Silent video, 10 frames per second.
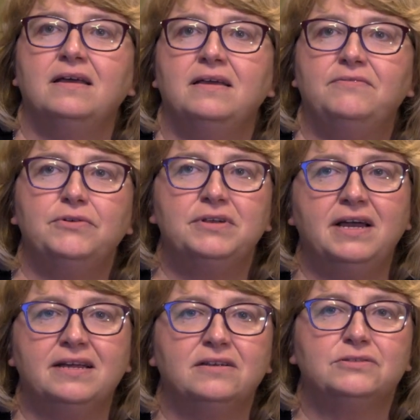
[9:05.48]
If you are
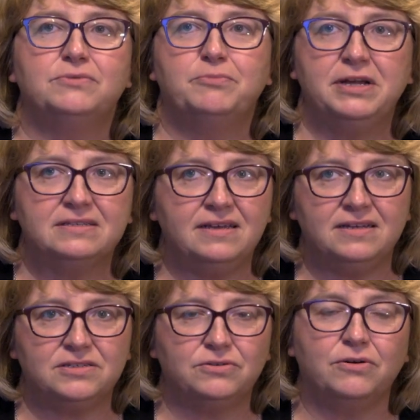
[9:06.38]
diagnosed with breast
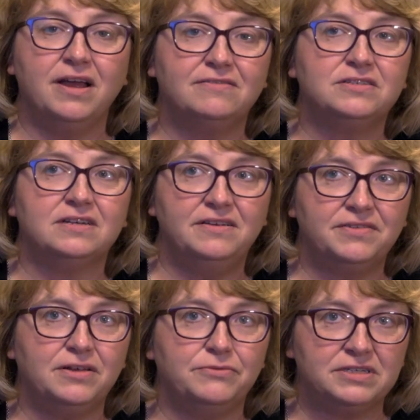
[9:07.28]
cancer or have
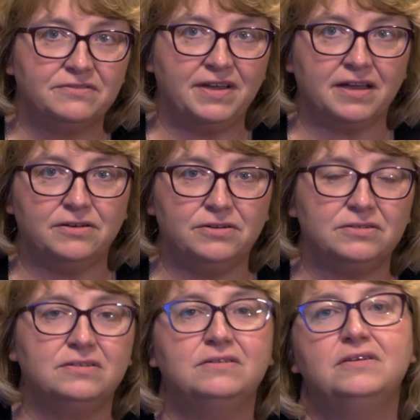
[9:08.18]
significant risk
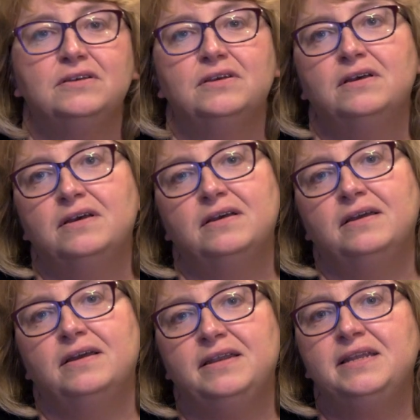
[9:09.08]
factors,
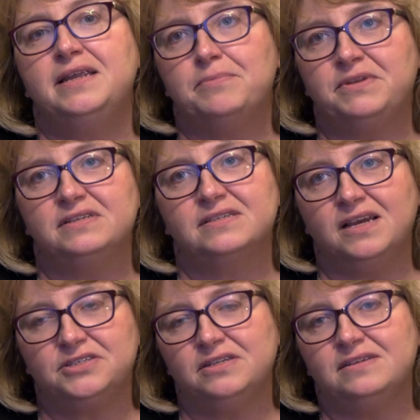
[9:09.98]
an in-depth
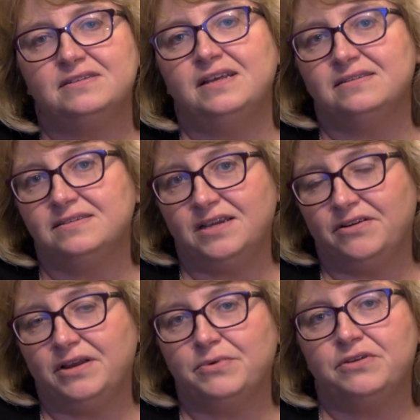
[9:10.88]
discussion is
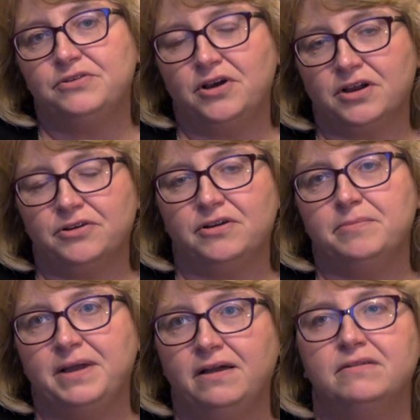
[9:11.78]
necessary with your doctor
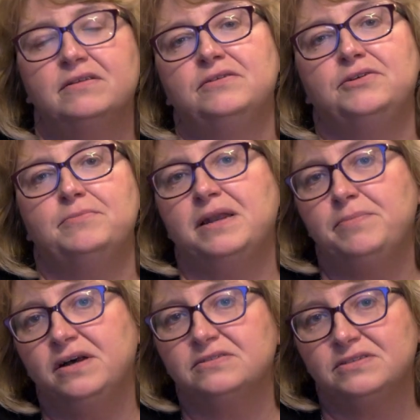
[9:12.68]
about your
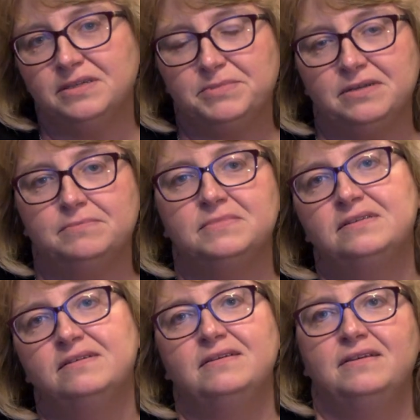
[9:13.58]
menopausal
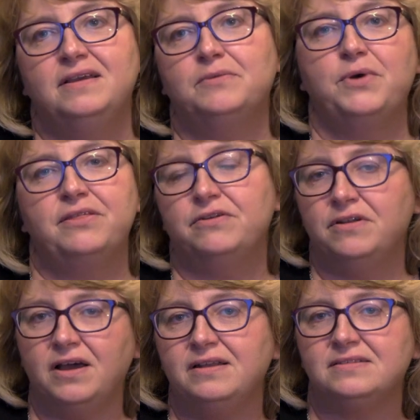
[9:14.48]
symptoms and whether or
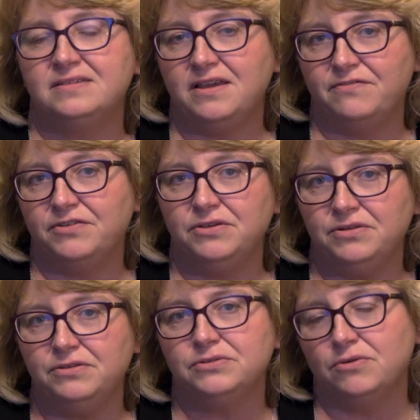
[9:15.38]
not it's safe for you
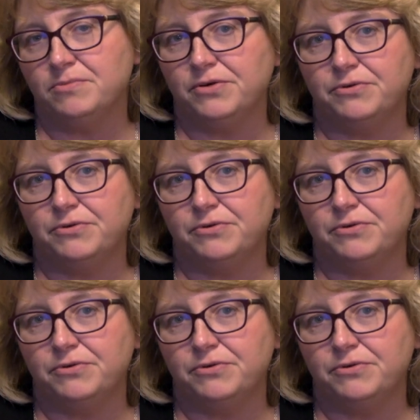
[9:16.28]
to use hormone